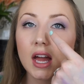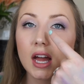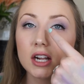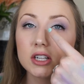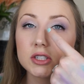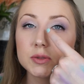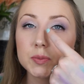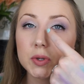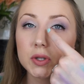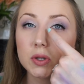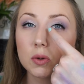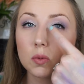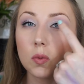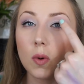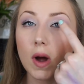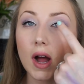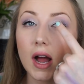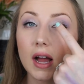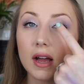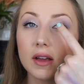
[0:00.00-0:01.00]
I just put the
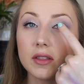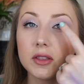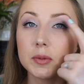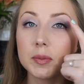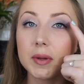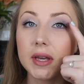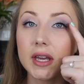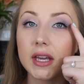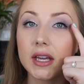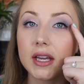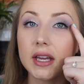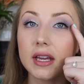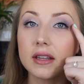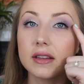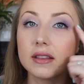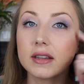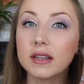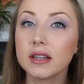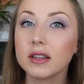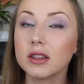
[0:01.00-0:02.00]
white, the pink,
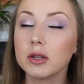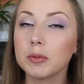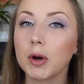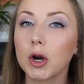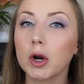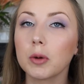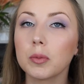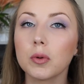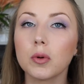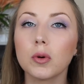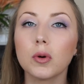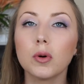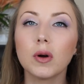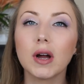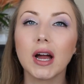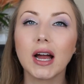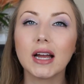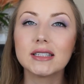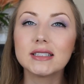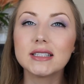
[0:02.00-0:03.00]
and then the
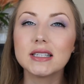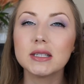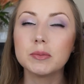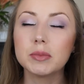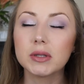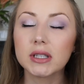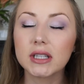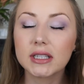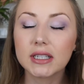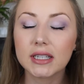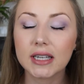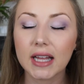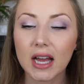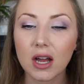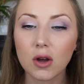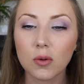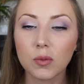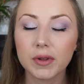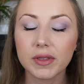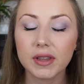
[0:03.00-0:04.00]
purple. I did blend it
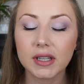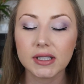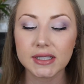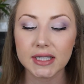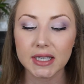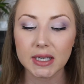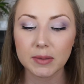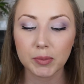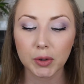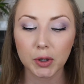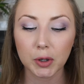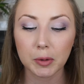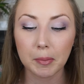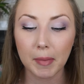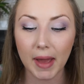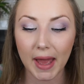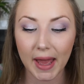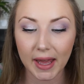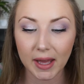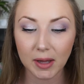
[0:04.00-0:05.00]
out with a deeper
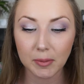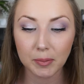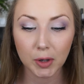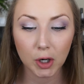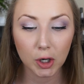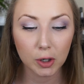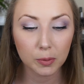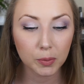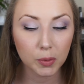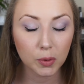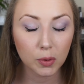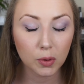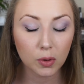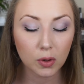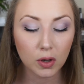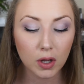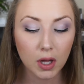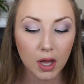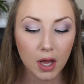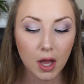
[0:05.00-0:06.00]
matte
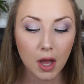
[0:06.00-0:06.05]
purple,